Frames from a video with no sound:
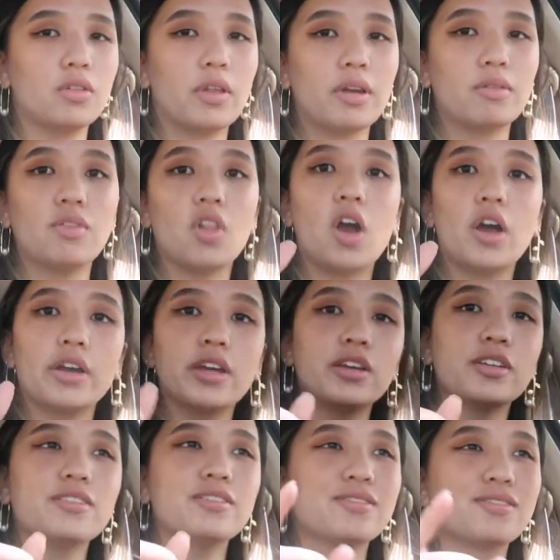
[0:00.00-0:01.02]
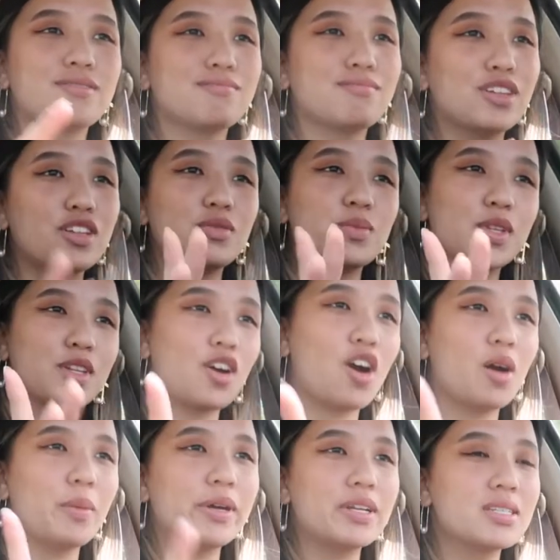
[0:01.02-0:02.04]
like vlogging, leave them in the
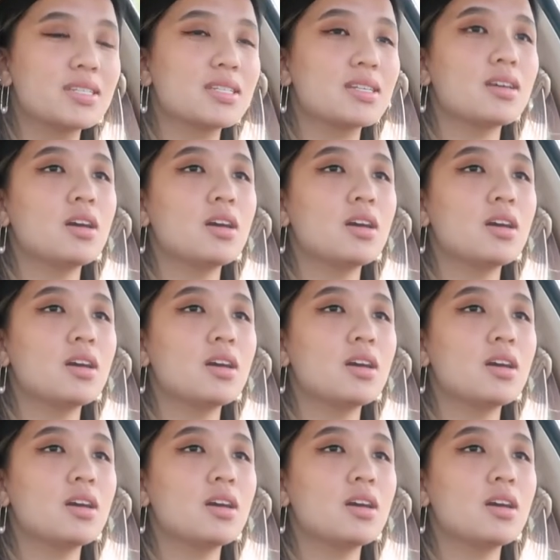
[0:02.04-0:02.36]
comments.